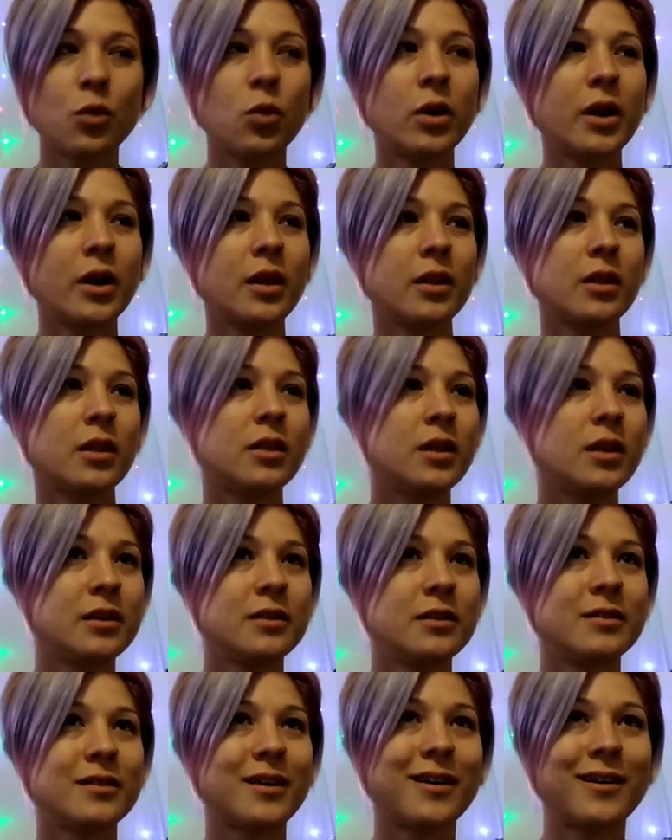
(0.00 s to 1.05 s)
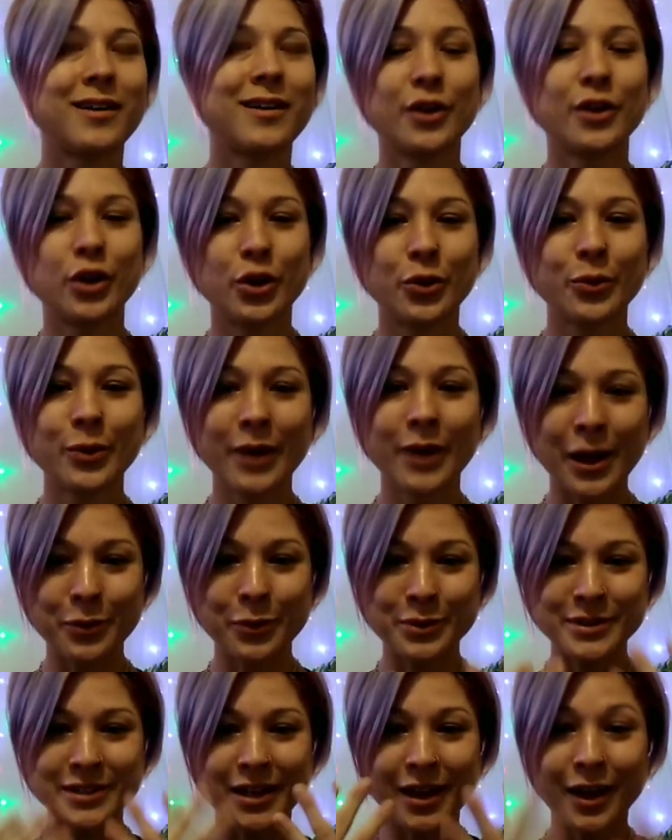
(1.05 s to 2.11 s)
one of the things, I
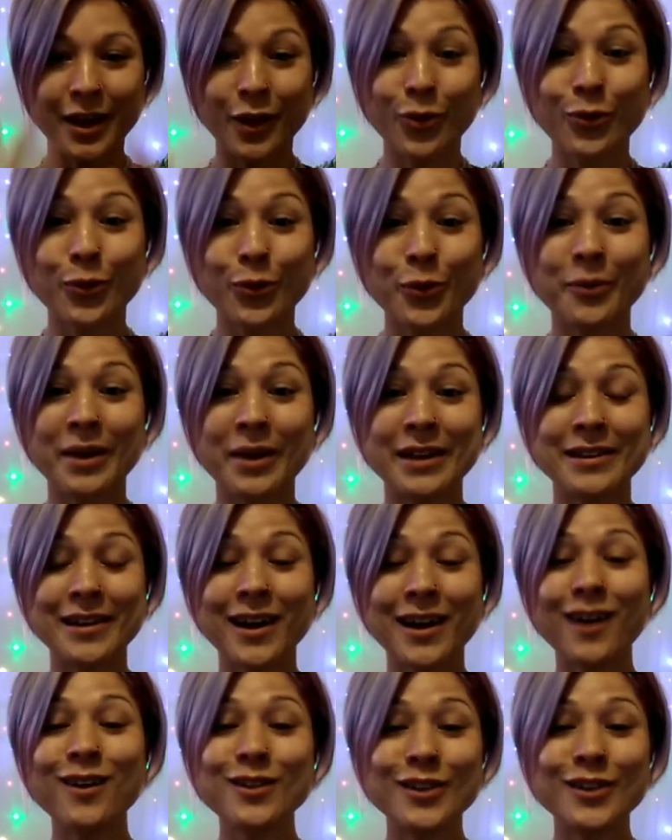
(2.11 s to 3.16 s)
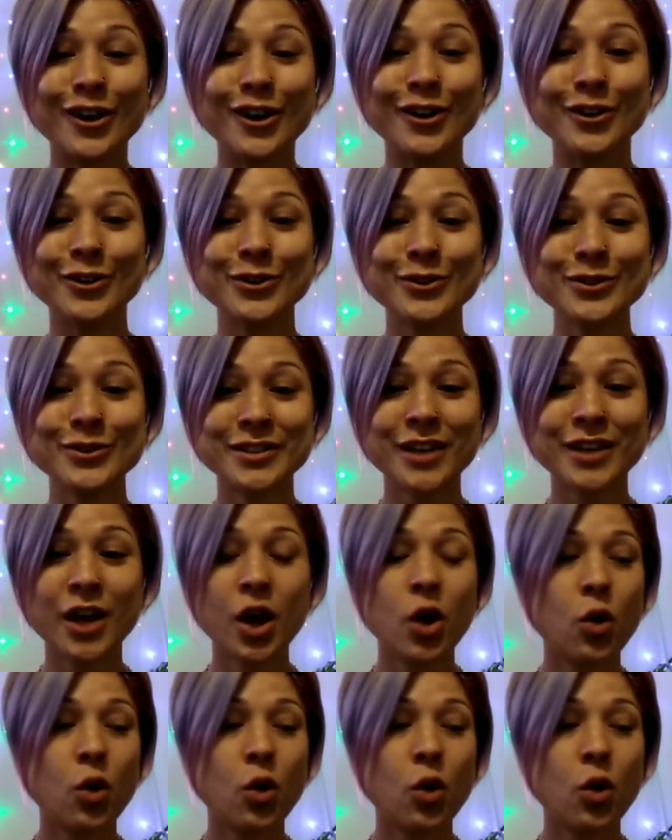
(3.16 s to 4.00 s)
was getting through my downloads